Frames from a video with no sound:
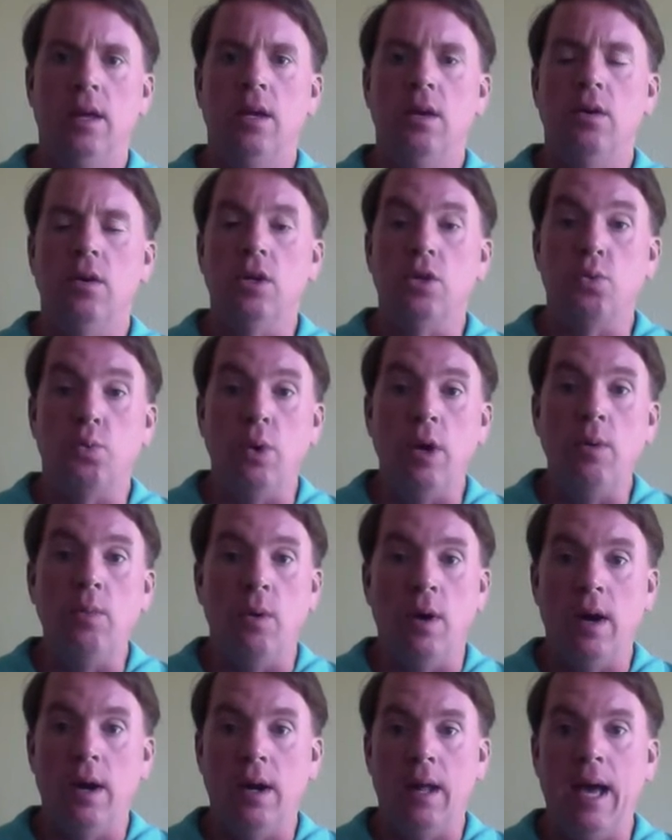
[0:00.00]
because we
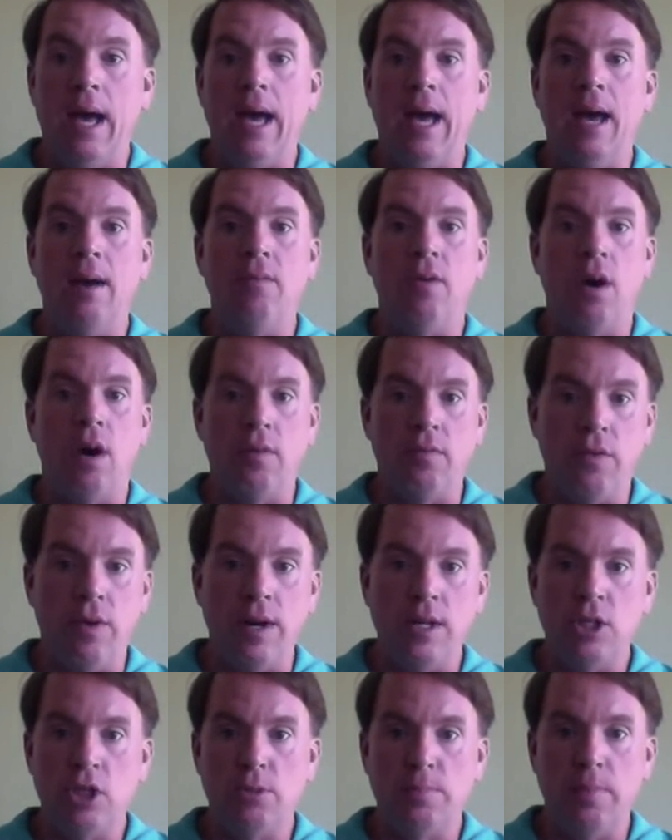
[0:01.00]
wanted to have our
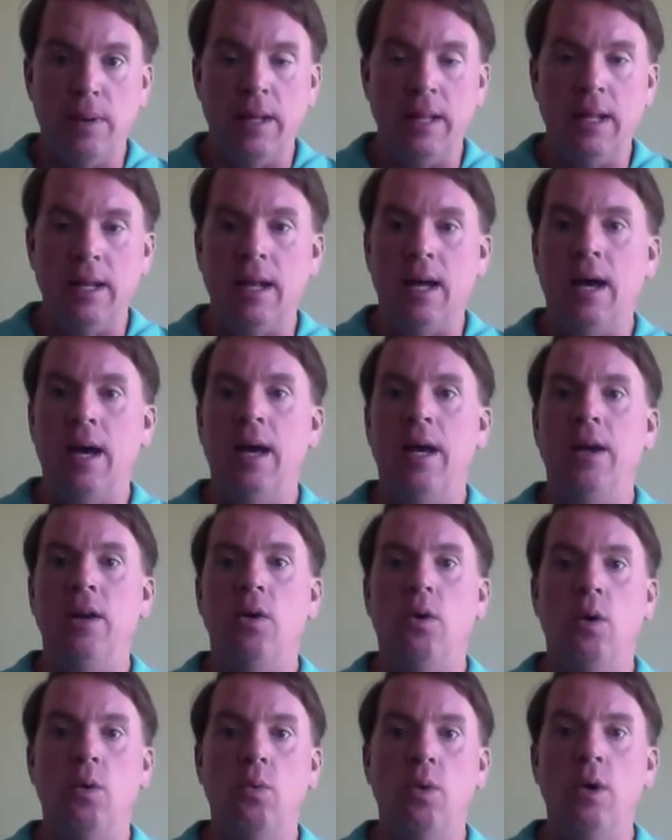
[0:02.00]
friends spend the night,
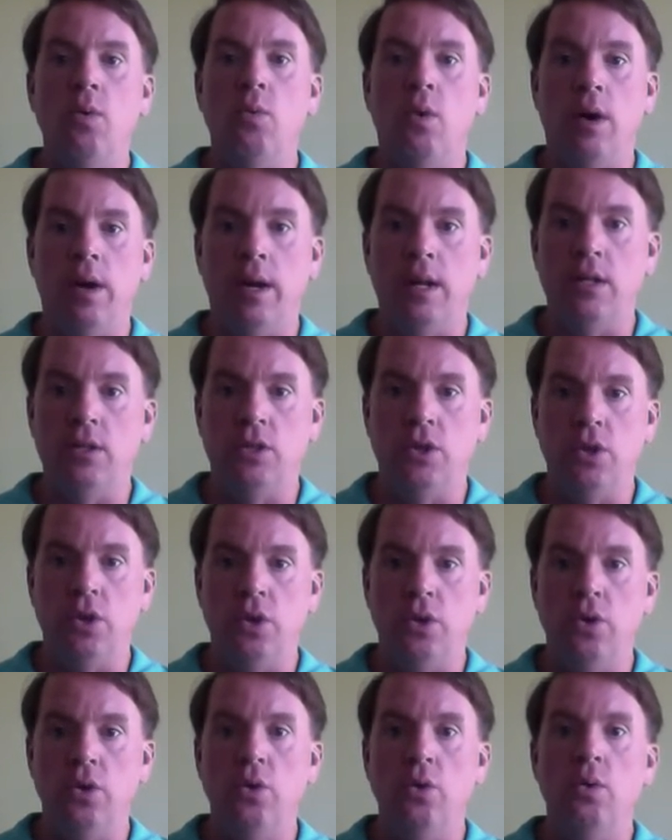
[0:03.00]
or we wanted
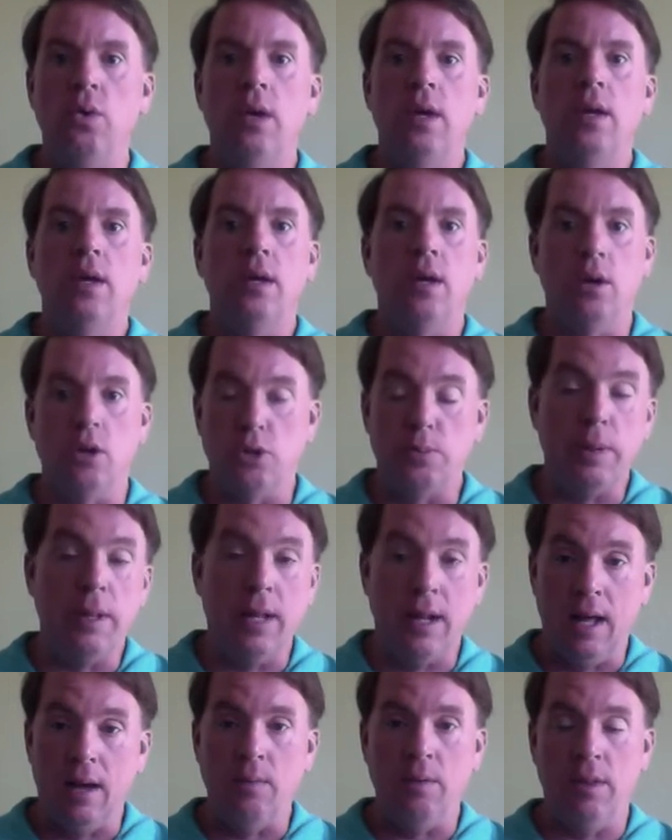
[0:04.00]
to go spend the
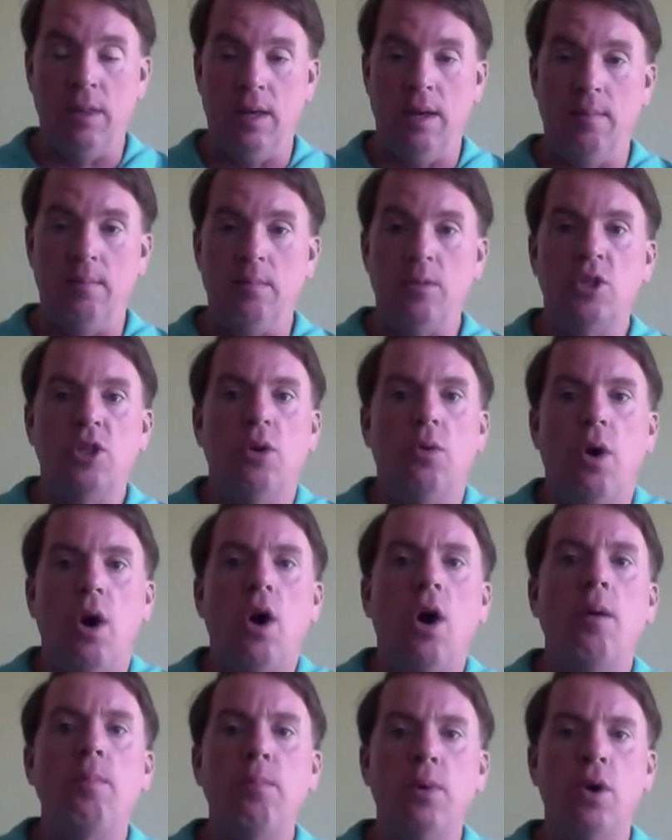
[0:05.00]
night with them. So
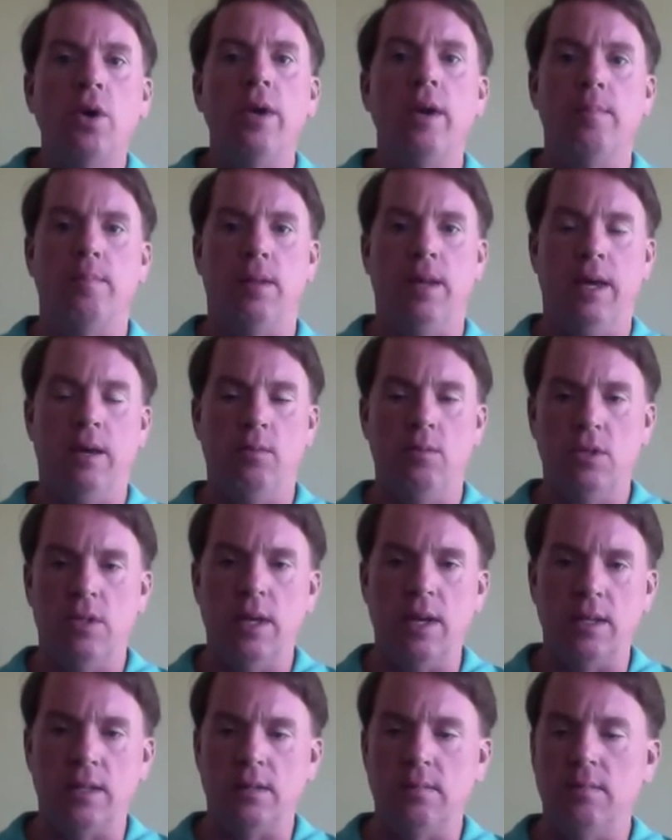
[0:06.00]
our brilliant plan was
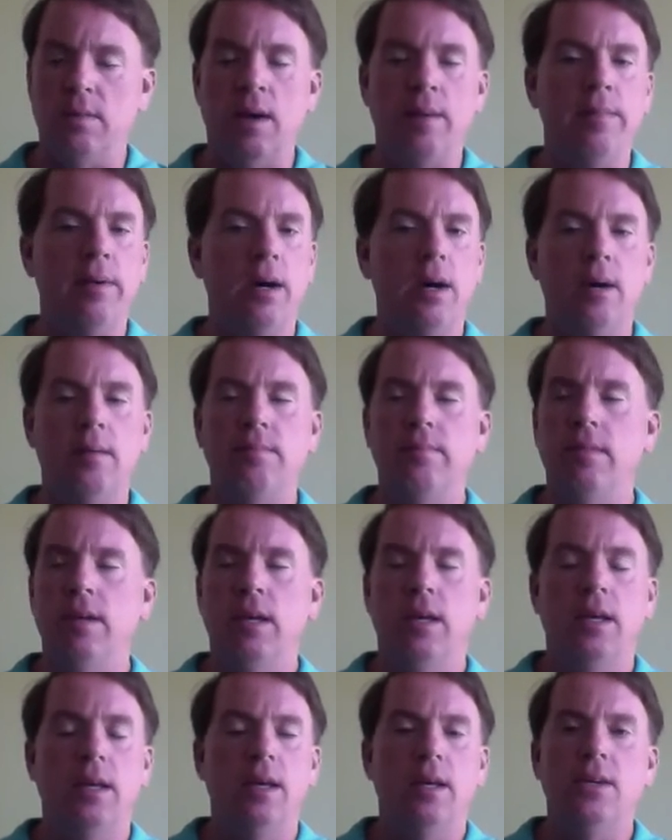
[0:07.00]
this. My mom,
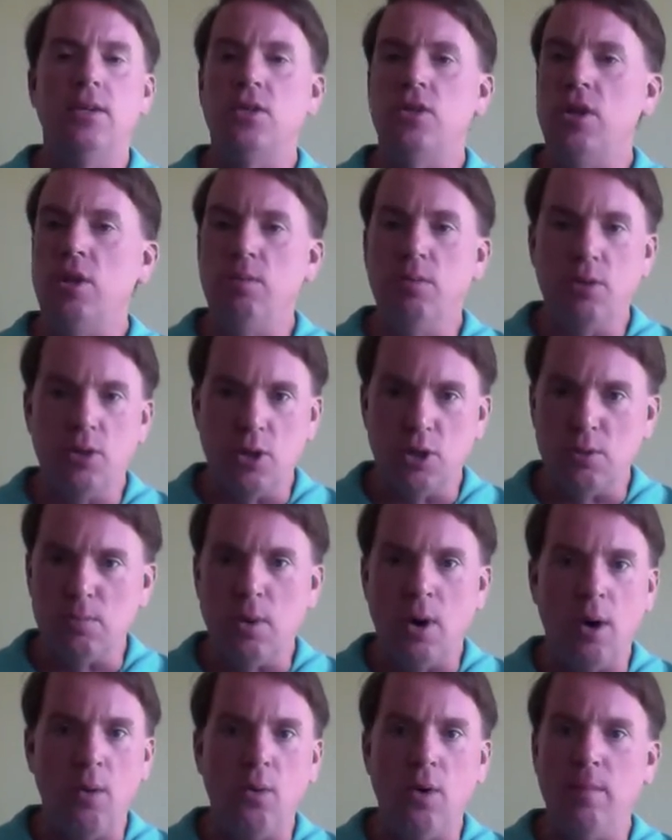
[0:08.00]
she was a
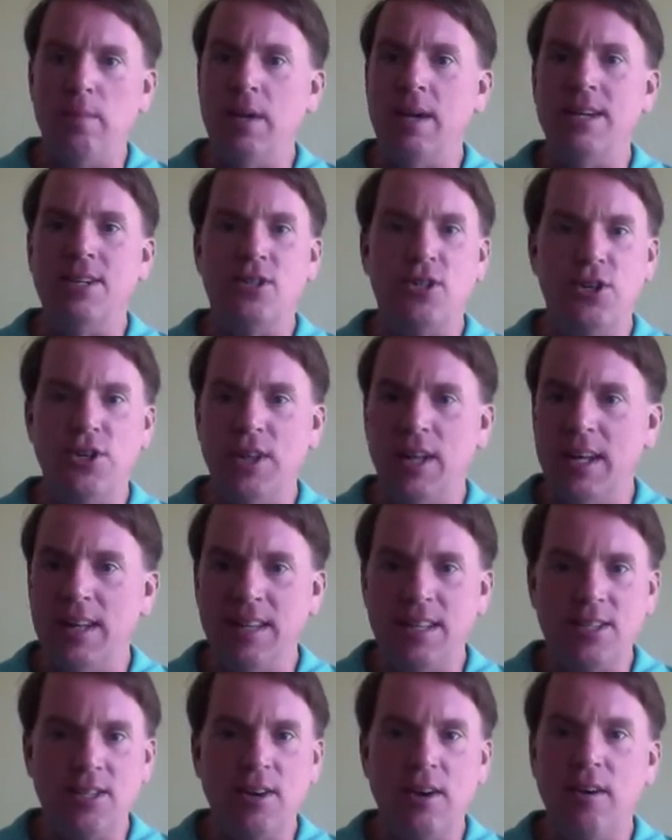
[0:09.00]
smart woman because she let
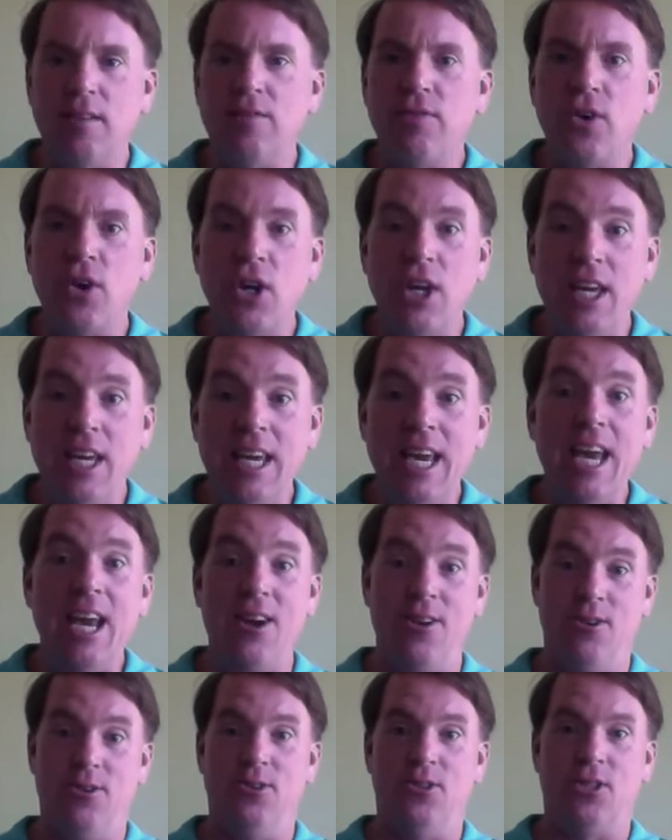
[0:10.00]
this go for
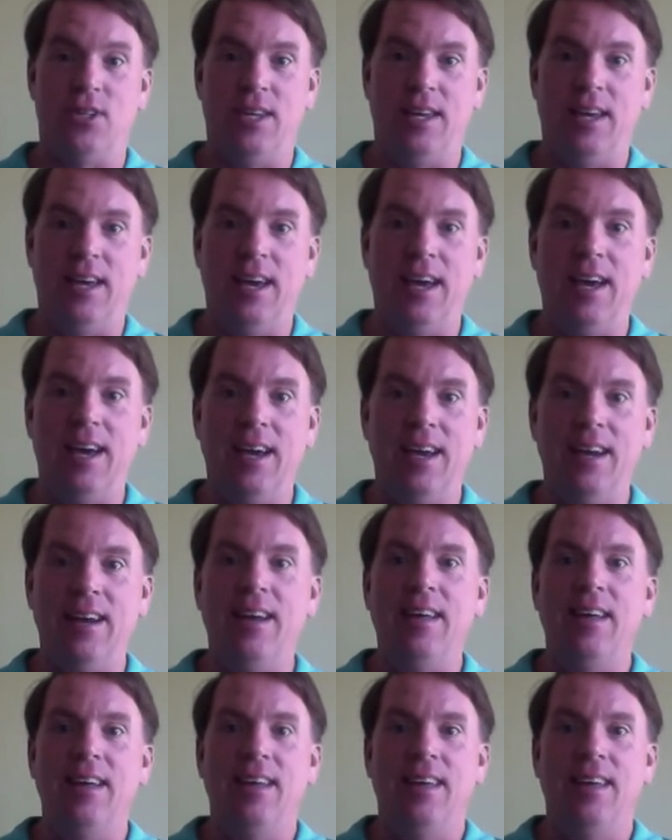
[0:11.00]
years, and